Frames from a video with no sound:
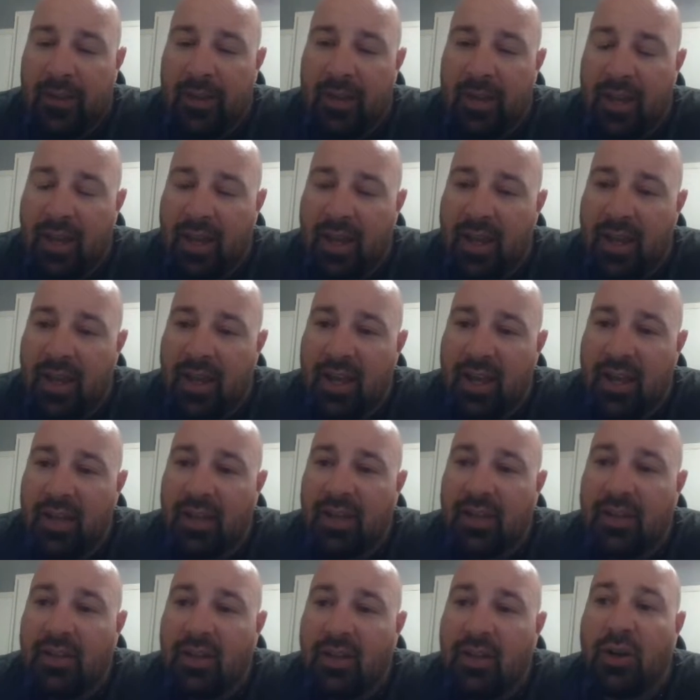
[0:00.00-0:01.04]

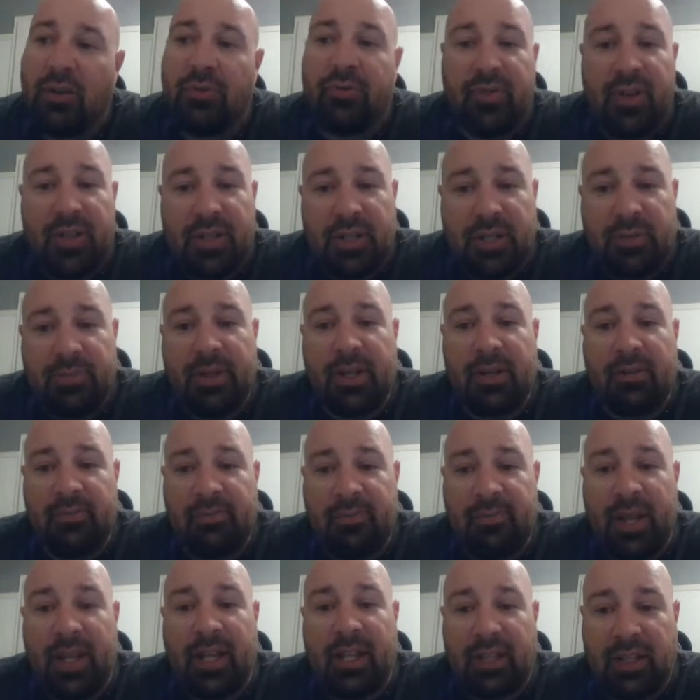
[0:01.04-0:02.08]
And, you know, fishermen
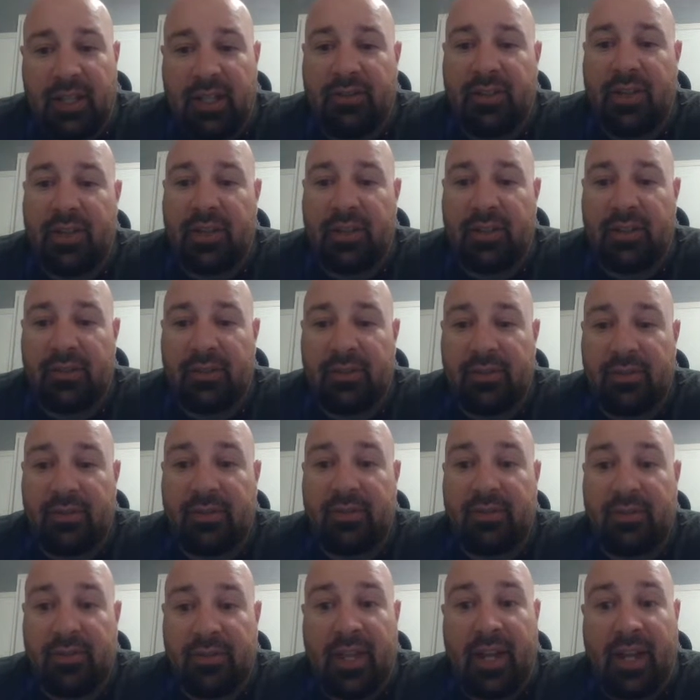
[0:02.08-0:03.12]
make a living.
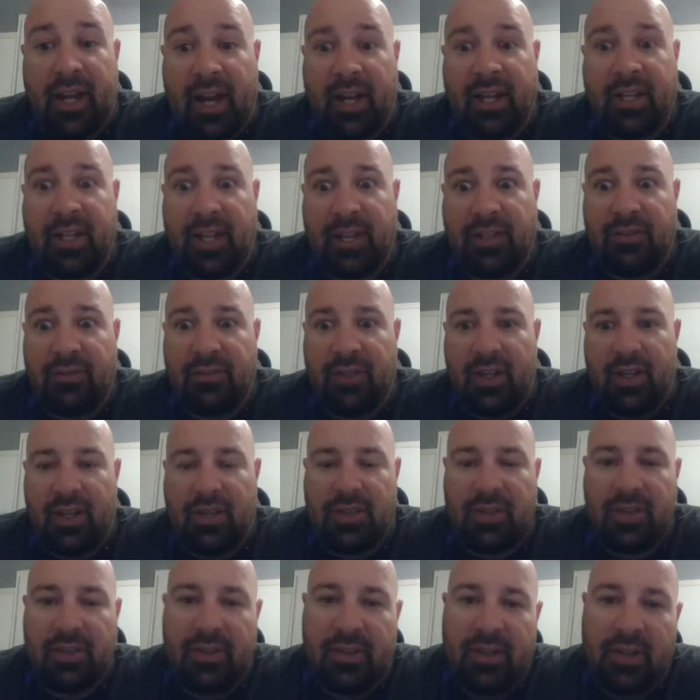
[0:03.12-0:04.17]
They got to catch
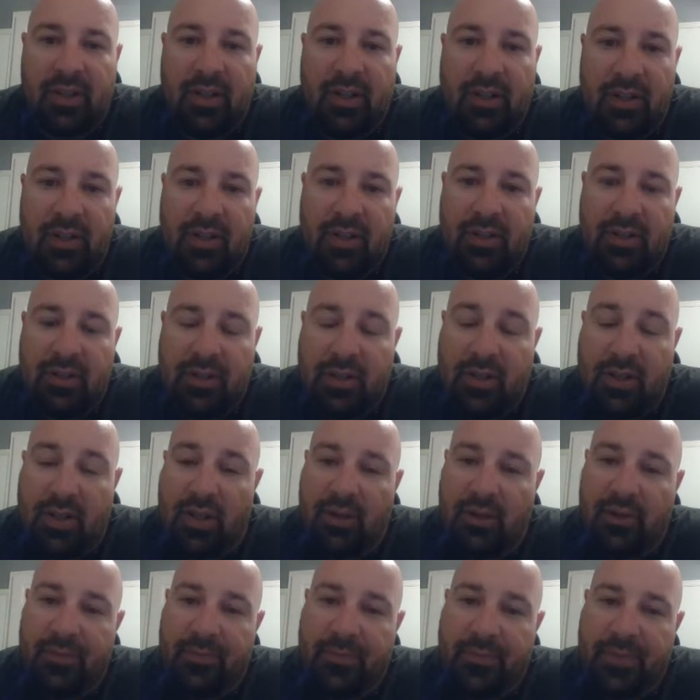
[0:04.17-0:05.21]
fish.
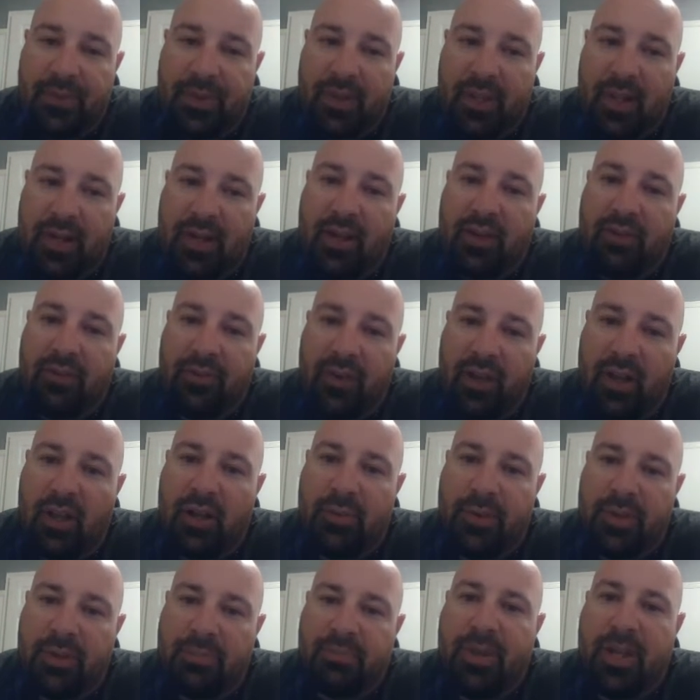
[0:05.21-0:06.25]
So another failure
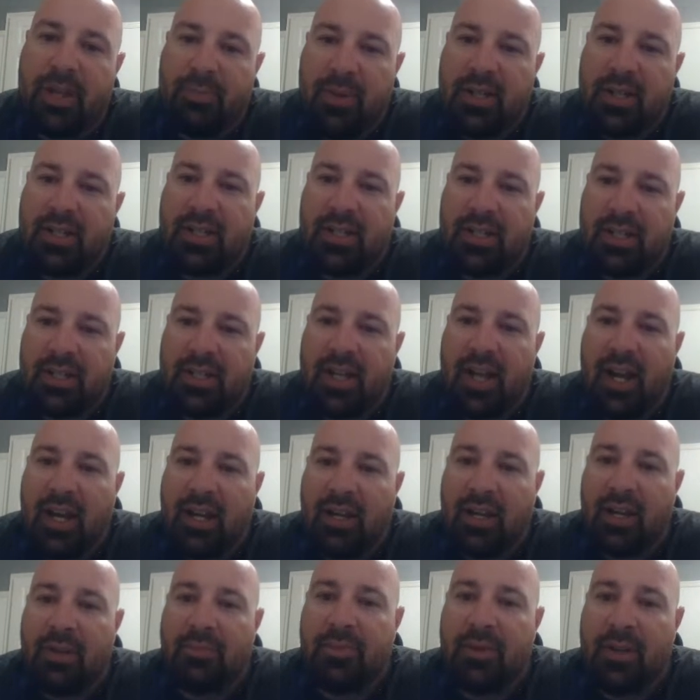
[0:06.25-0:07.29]
was big business
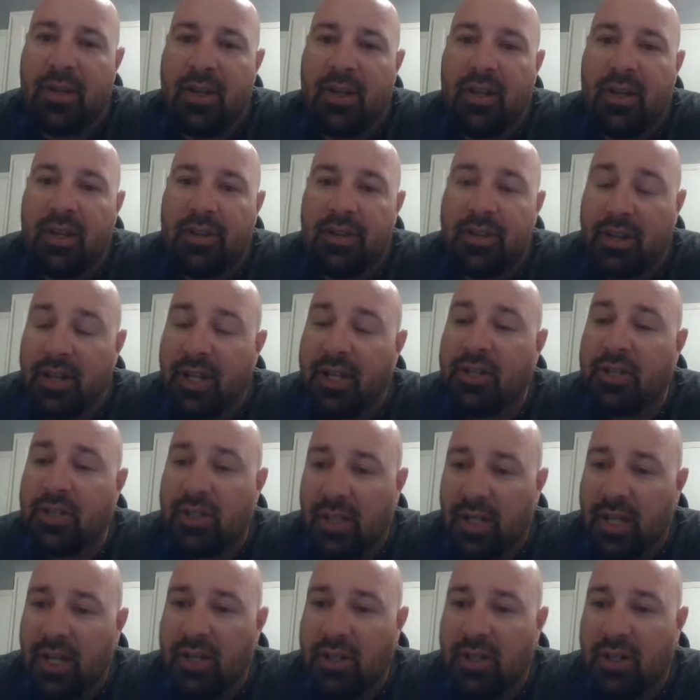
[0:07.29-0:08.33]
tied up the
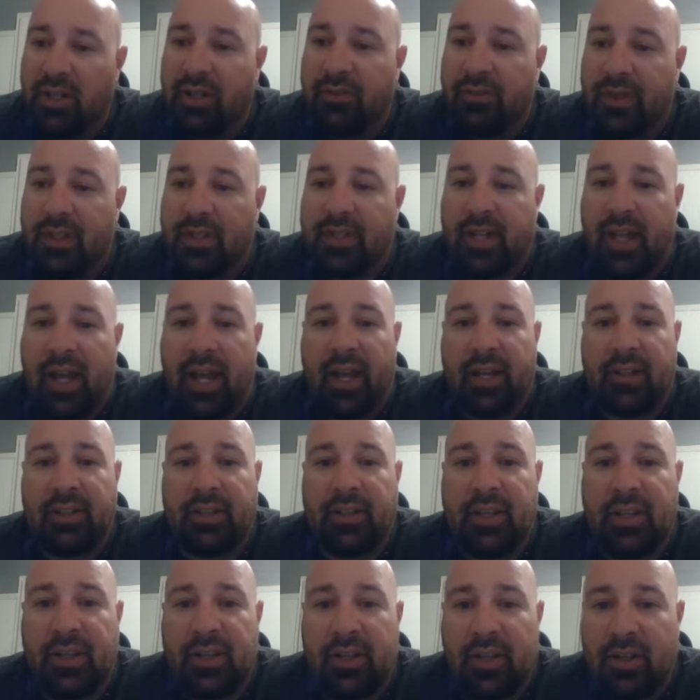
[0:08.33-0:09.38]
legislation of this act
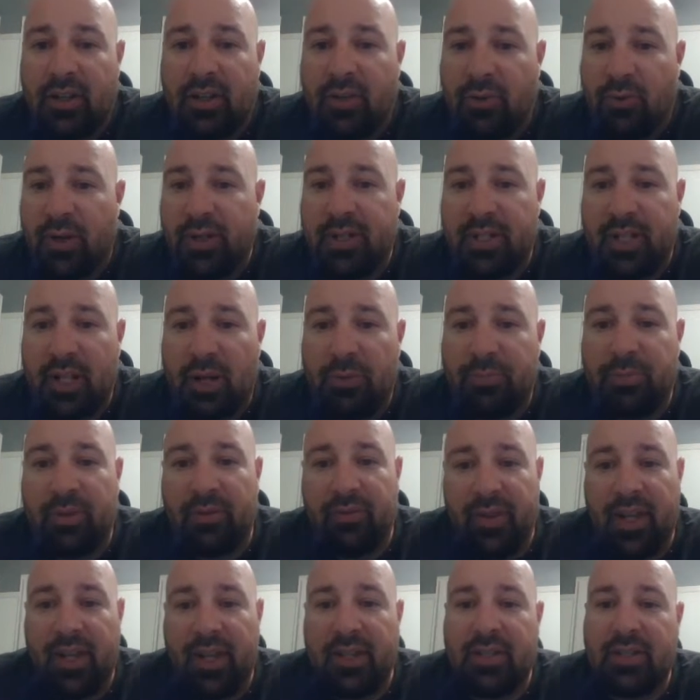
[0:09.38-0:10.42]
in courts to help
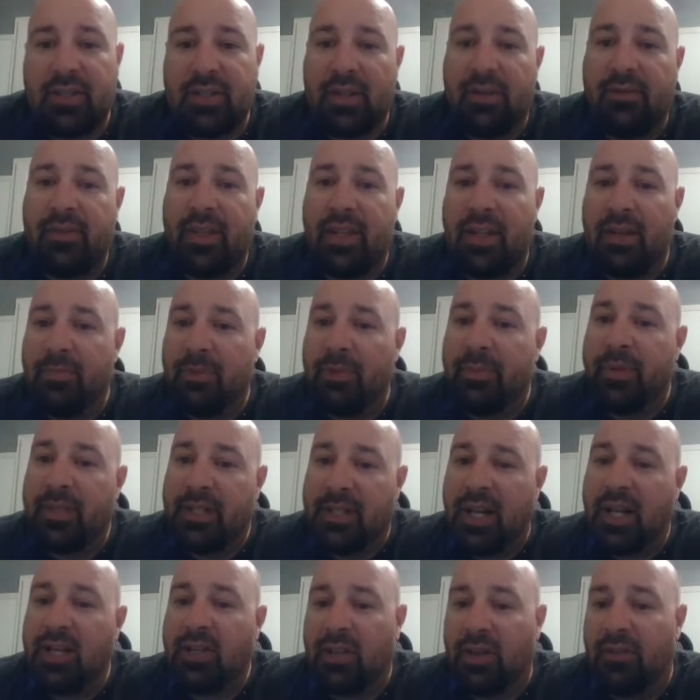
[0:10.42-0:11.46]
prevent some of the
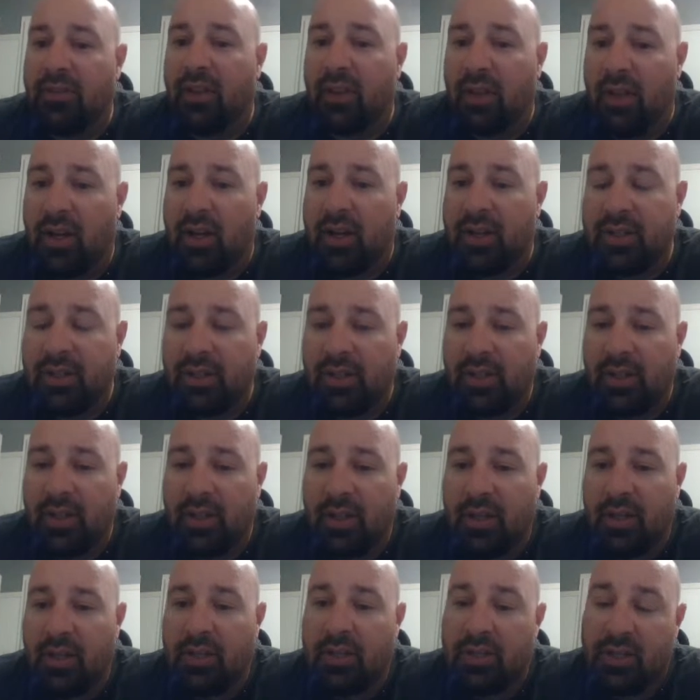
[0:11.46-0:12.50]
implementation of the laws,
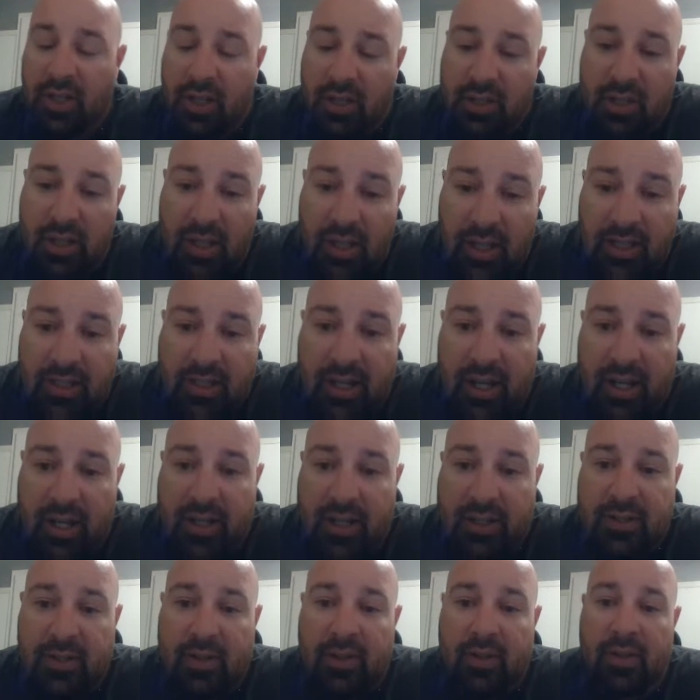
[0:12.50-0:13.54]
such things
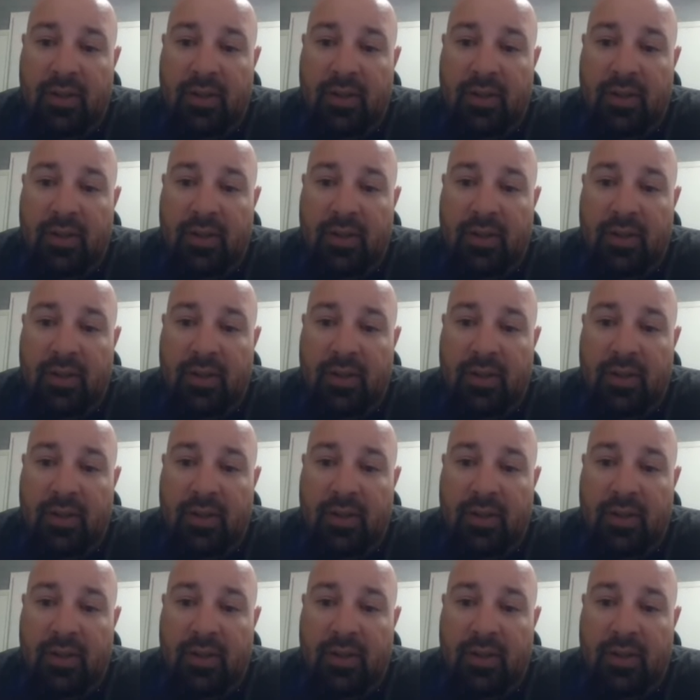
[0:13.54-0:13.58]
as